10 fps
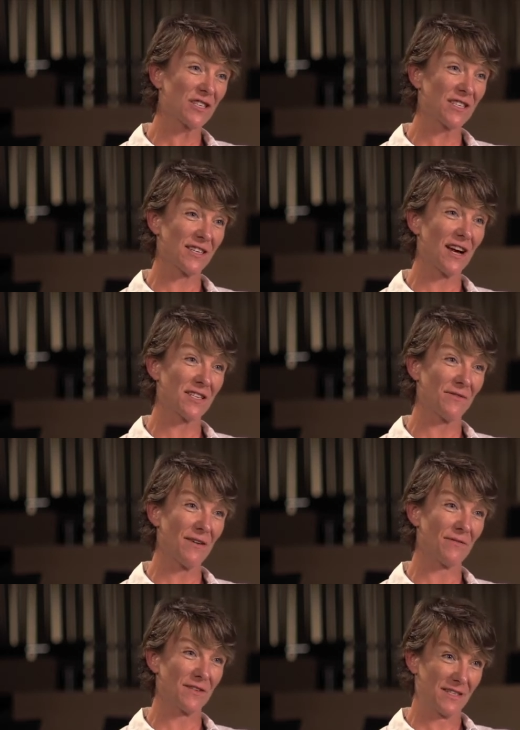the size
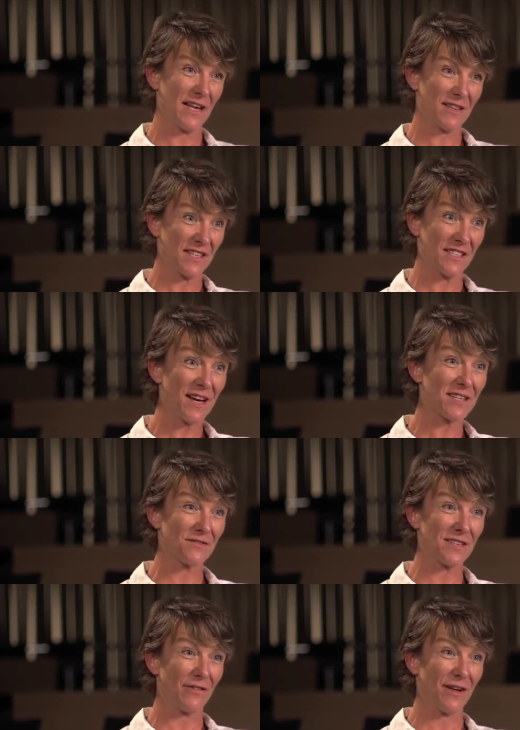of
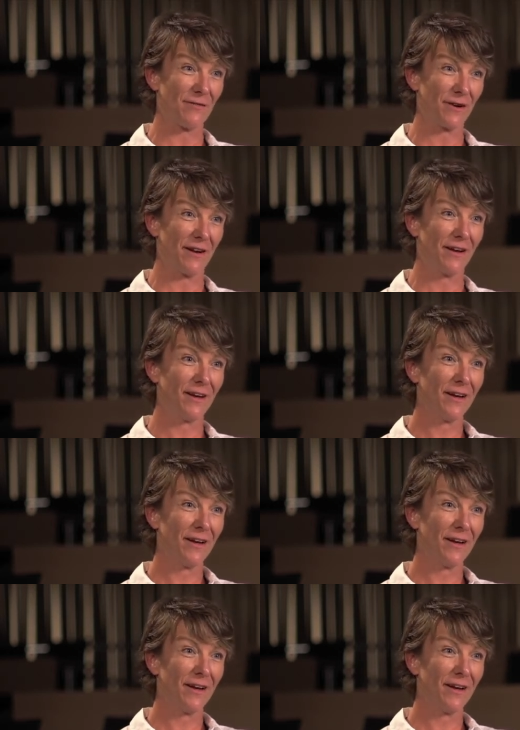South Africa,